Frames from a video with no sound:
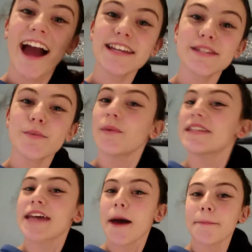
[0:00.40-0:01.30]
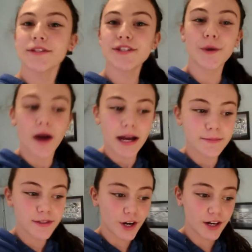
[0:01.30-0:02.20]
guys, what's up? So
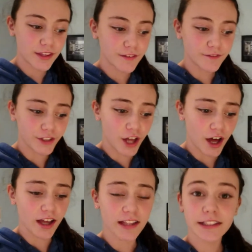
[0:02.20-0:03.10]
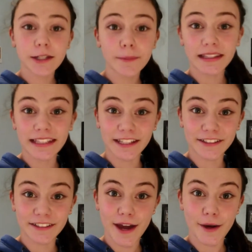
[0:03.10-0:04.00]
I'm starting the vlog a little bit
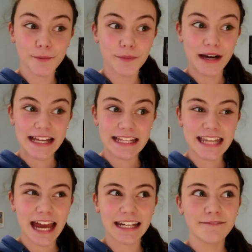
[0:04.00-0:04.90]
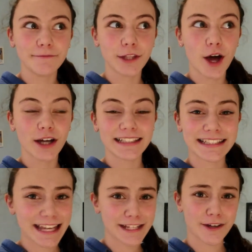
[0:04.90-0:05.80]
later now, but I didn't vlog
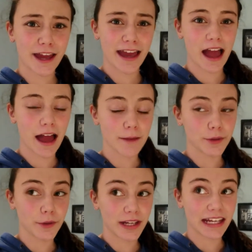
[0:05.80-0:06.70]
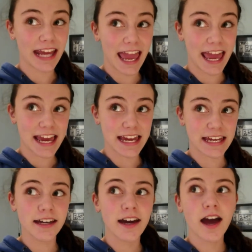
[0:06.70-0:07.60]
yesterday. I uploaded
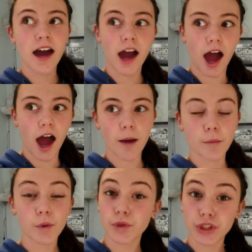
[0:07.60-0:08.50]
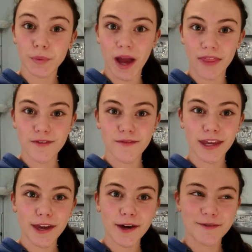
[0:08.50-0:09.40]
a um, would you rather
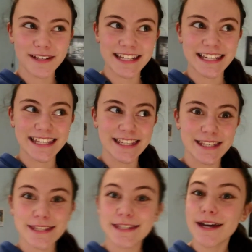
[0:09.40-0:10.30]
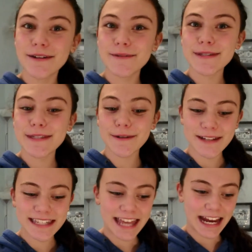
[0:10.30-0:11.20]
video, which is so, so
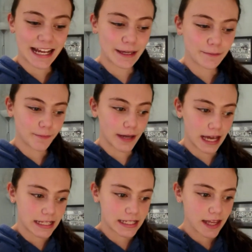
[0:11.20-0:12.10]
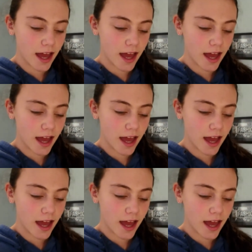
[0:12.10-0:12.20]
exciting, but